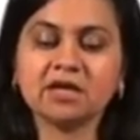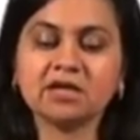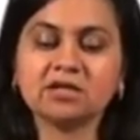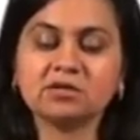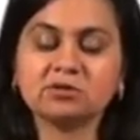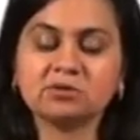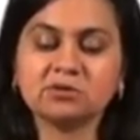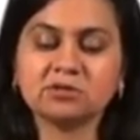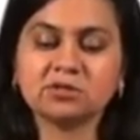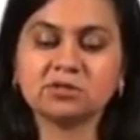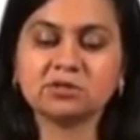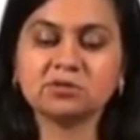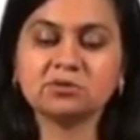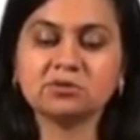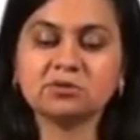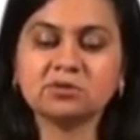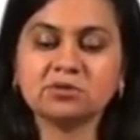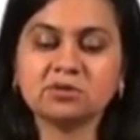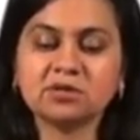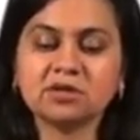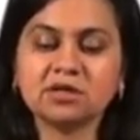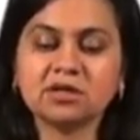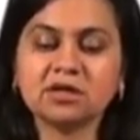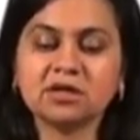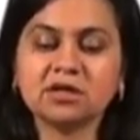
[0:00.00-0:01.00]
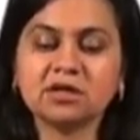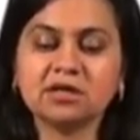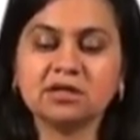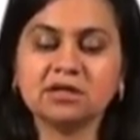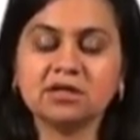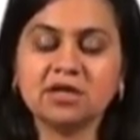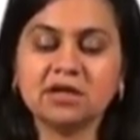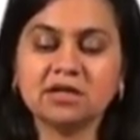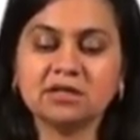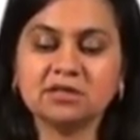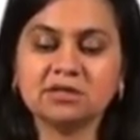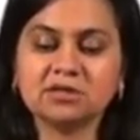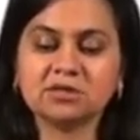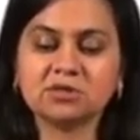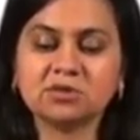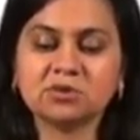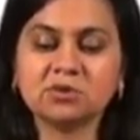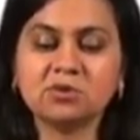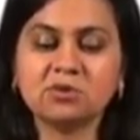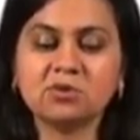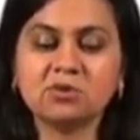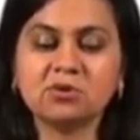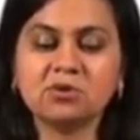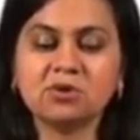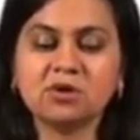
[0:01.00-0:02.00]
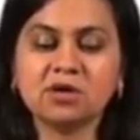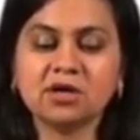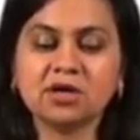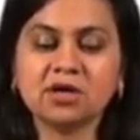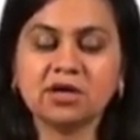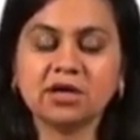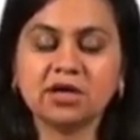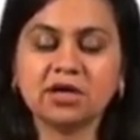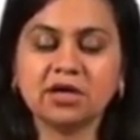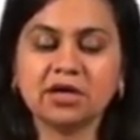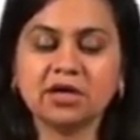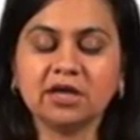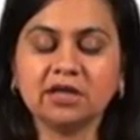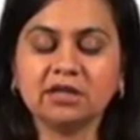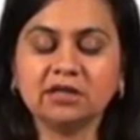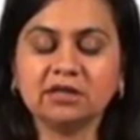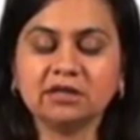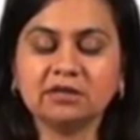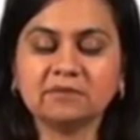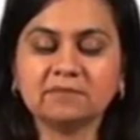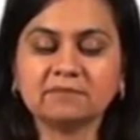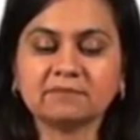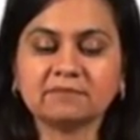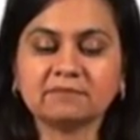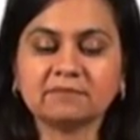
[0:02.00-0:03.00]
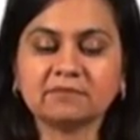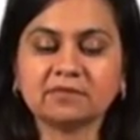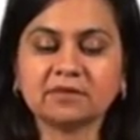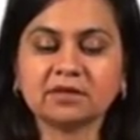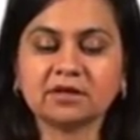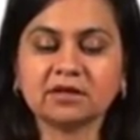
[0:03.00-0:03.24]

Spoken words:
It also does so in